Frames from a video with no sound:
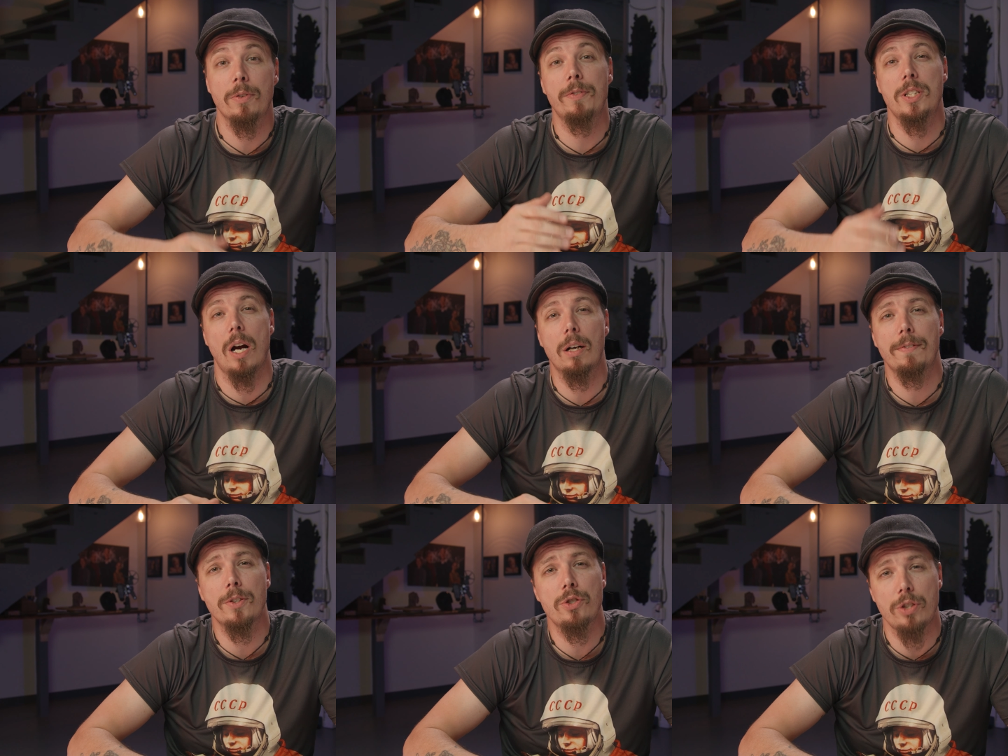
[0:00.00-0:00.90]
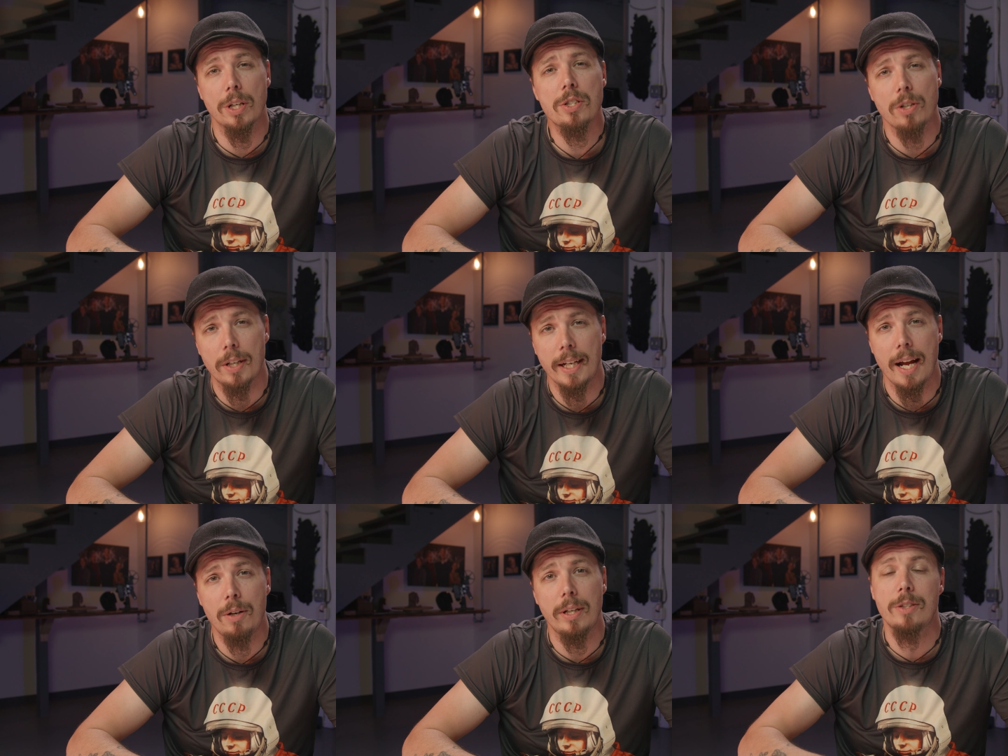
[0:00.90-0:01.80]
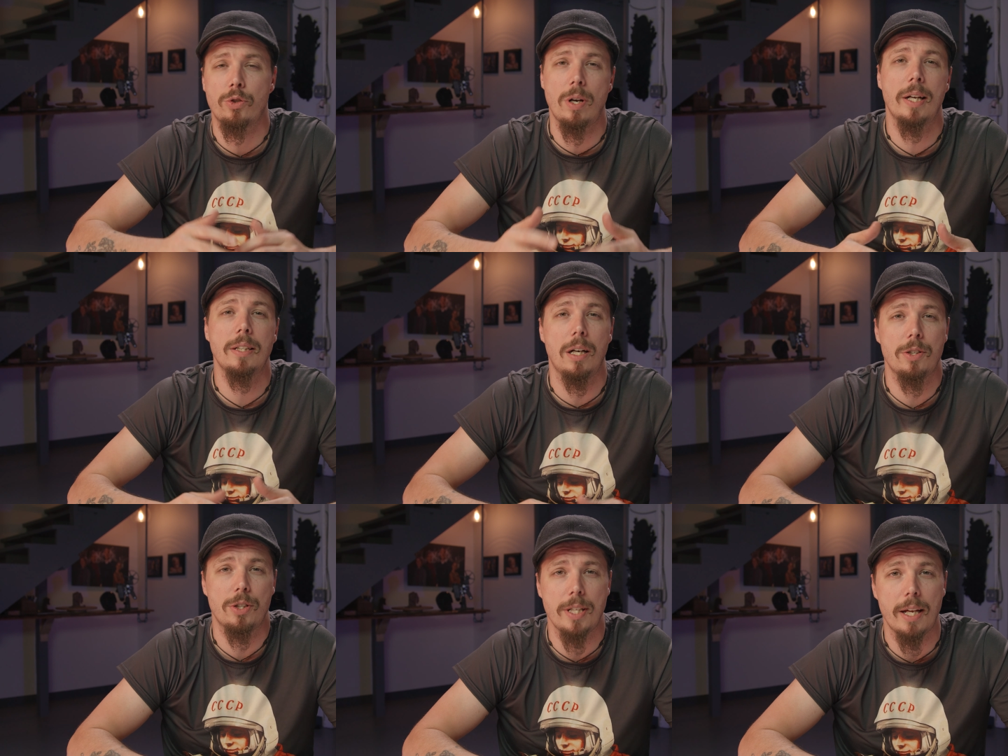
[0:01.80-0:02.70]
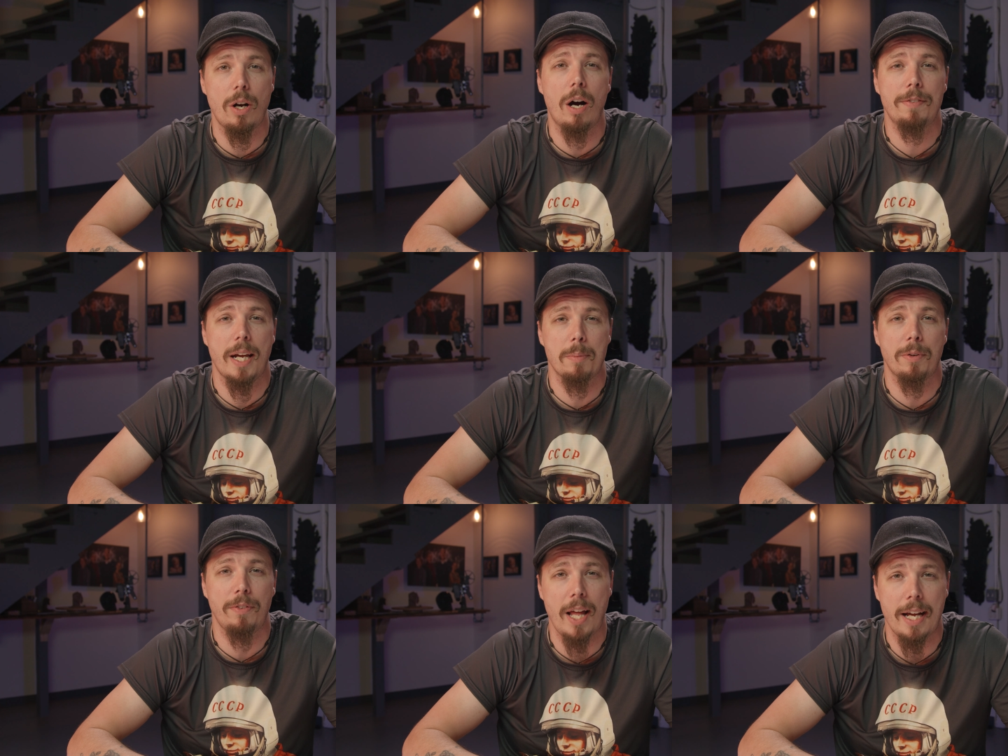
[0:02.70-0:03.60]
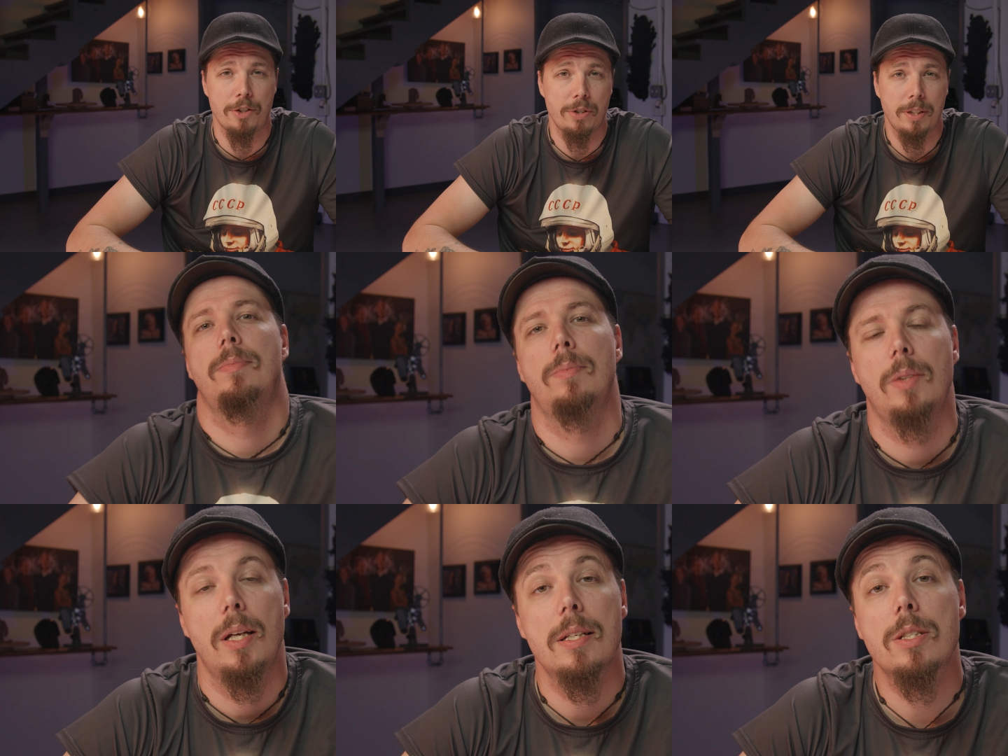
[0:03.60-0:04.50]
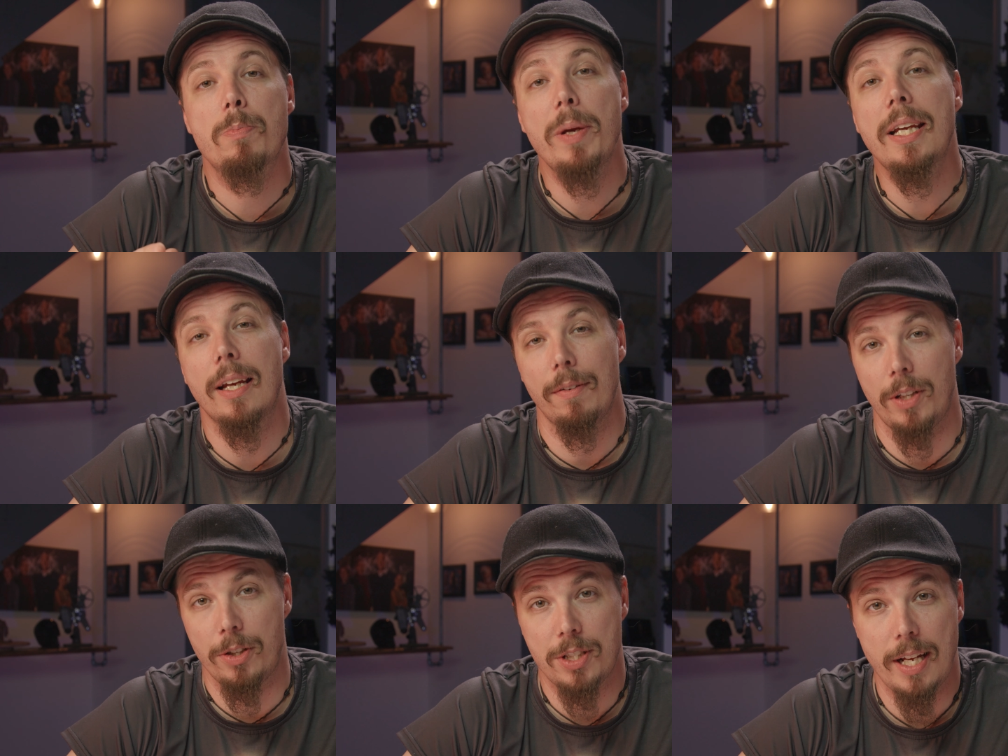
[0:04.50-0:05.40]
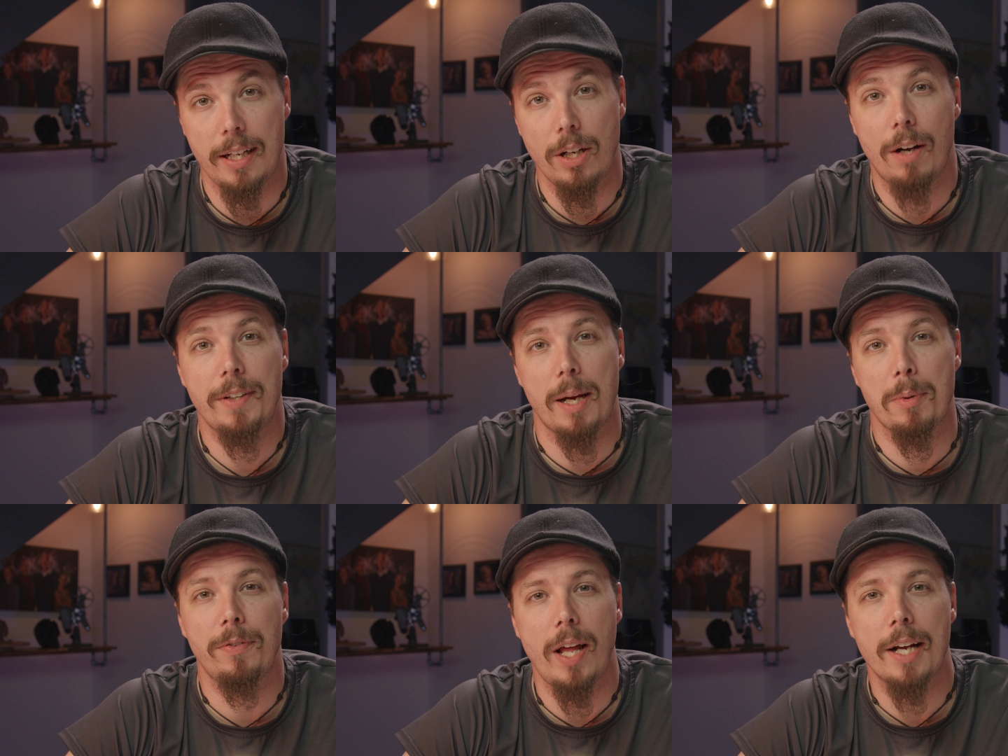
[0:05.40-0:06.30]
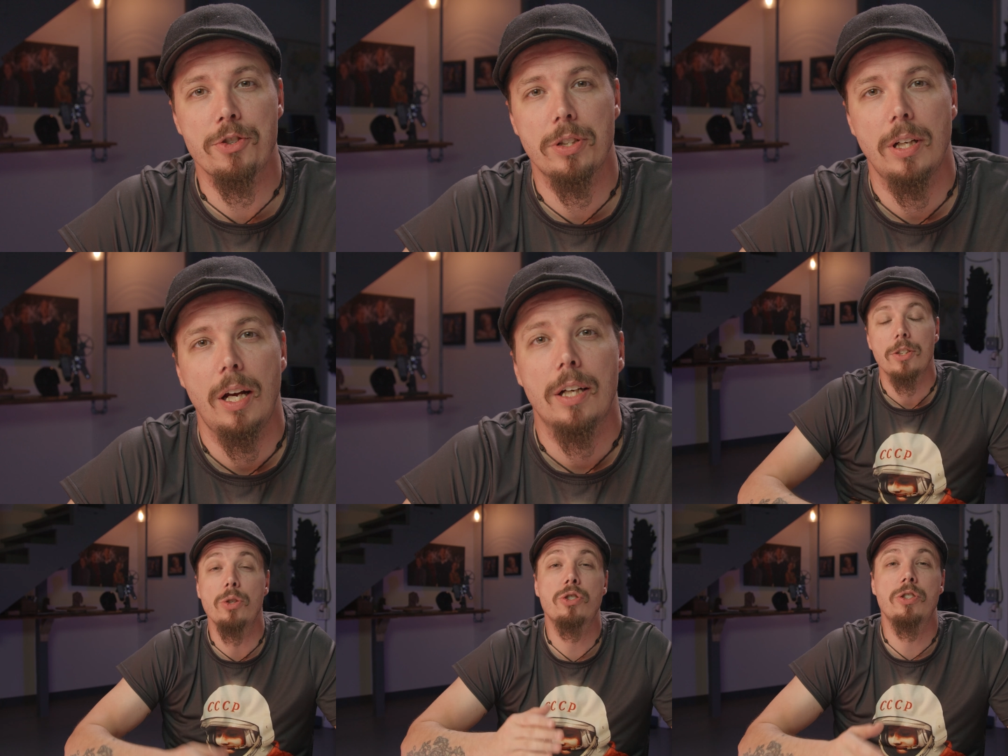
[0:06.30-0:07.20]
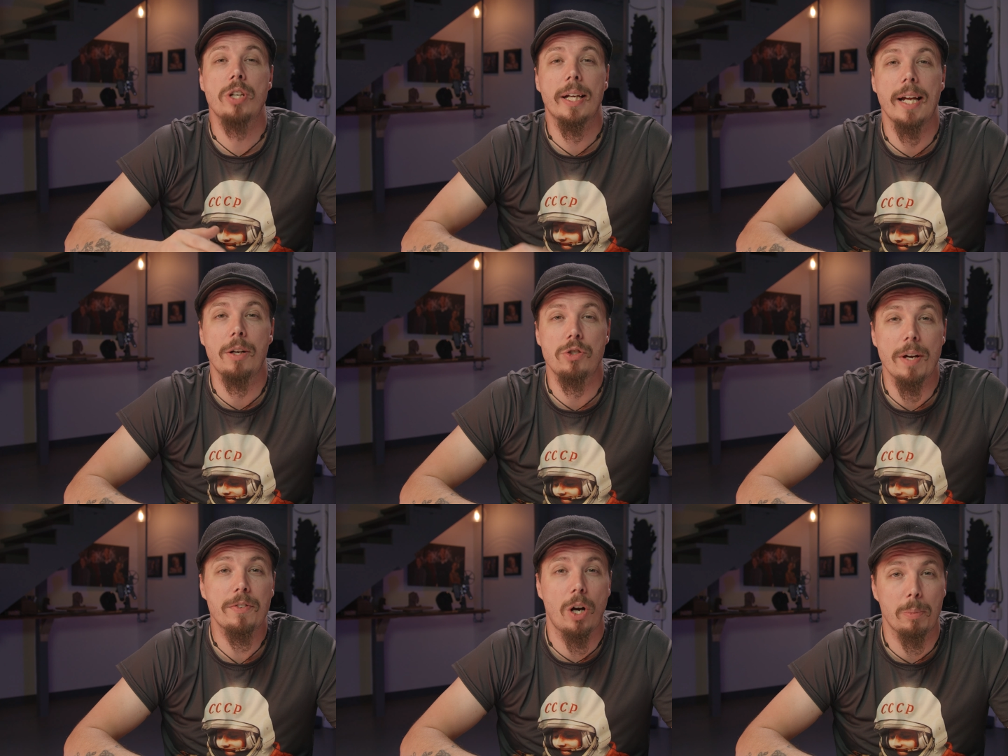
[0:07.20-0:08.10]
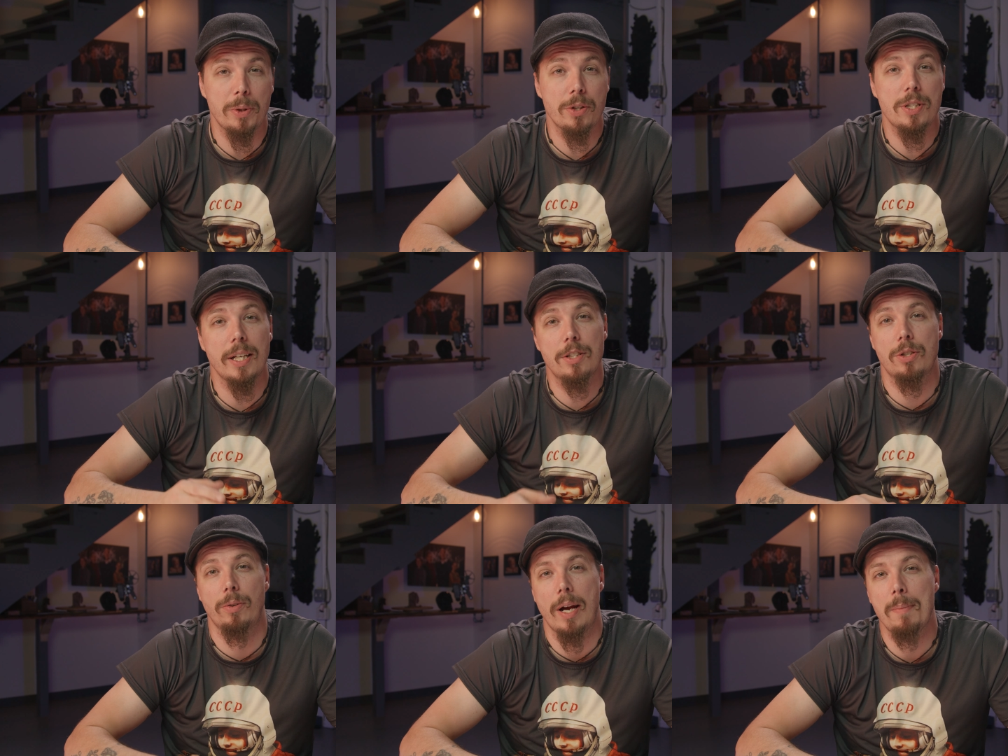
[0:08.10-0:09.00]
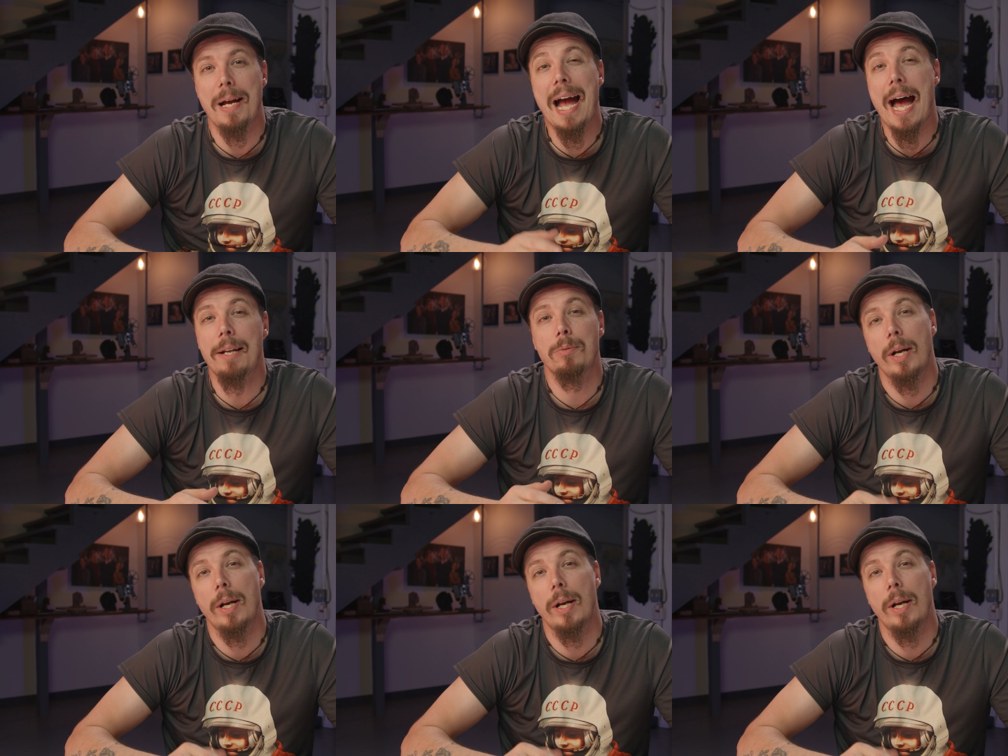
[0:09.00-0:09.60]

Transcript: for photographers just starting out and trying to understand off-camera flash. Speaking of understanding off-camera flash, you should check out Jeff Carpenter's Instagram at